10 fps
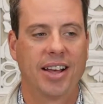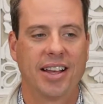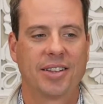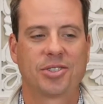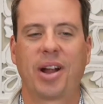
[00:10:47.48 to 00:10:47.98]

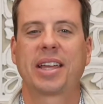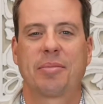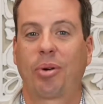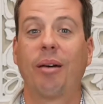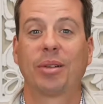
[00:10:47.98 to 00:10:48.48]
Striking
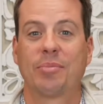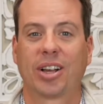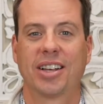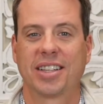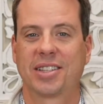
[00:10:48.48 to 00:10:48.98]
probably
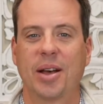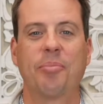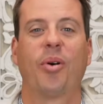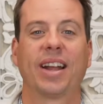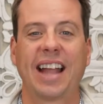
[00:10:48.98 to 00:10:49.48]
because at some
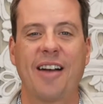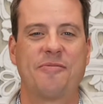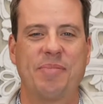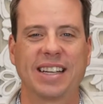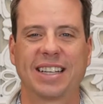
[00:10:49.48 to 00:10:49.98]
point
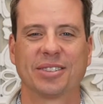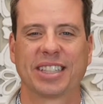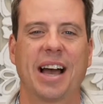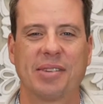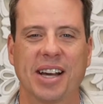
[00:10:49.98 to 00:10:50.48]
I've been
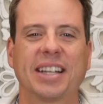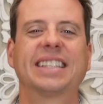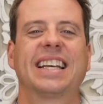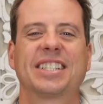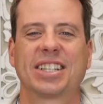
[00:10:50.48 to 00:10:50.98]
guilty of it
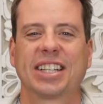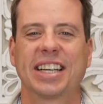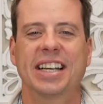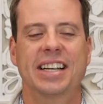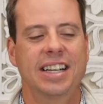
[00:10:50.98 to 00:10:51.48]

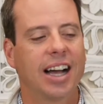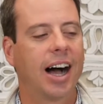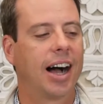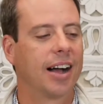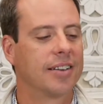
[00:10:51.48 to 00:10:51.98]
unintentionally.
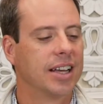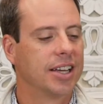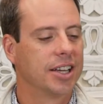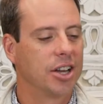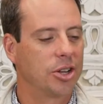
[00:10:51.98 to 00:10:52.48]

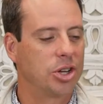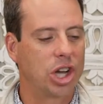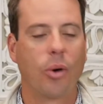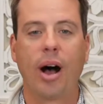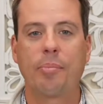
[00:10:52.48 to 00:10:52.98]
You
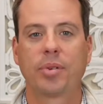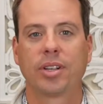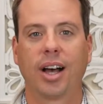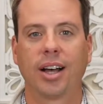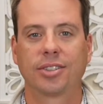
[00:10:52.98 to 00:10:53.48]
show up
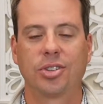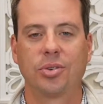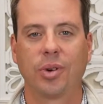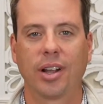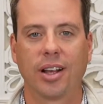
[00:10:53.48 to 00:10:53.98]

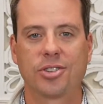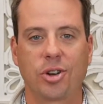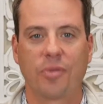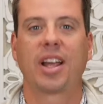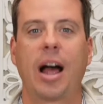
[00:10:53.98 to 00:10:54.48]
to a
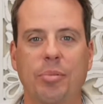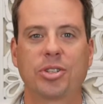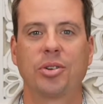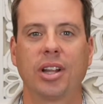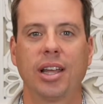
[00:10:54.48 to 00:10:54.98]
serving
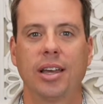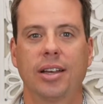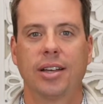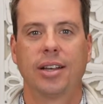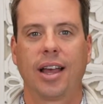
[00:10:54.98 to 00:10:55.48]
opportunity
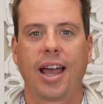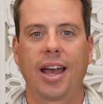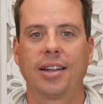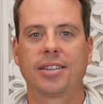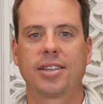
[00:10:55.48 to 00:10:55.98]

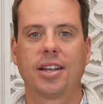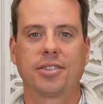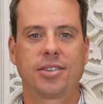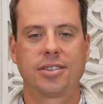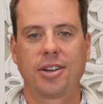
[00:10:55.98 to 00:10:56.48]
and it
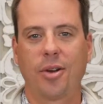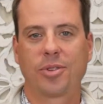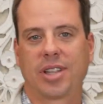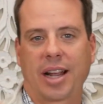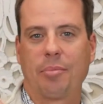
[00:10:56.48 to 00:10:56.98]
says,
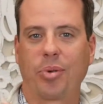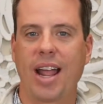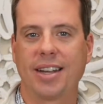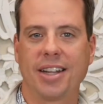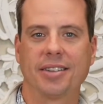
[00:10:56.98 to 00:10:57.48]
it's like a
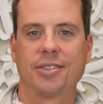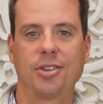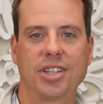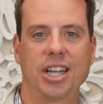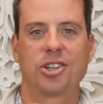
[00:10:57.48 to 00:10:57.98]
branded
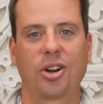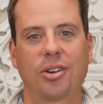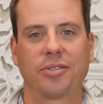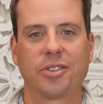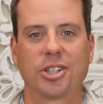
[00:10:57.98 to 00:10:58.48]

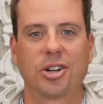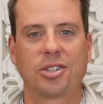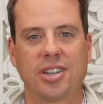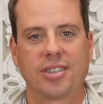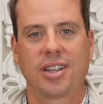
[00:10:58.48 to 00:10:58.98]
t-shirt for the church
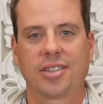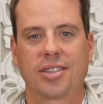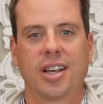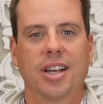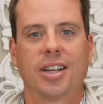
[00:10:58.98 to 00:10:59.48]
and it
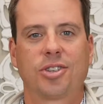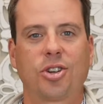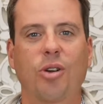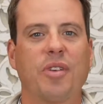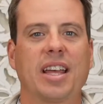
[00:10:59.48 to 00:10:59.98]
says,
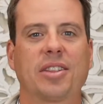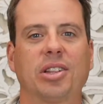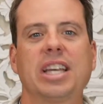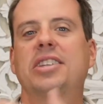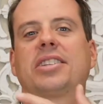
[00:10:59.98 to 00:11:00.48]
serving the
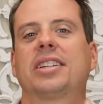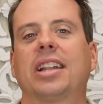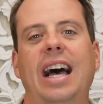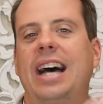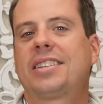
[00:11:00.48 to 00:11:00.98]
least and the
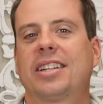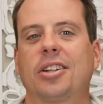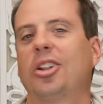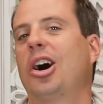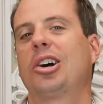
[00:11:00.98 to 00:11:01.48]
last and the
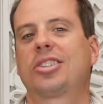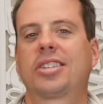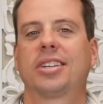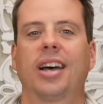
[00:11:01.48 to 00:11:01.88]
lost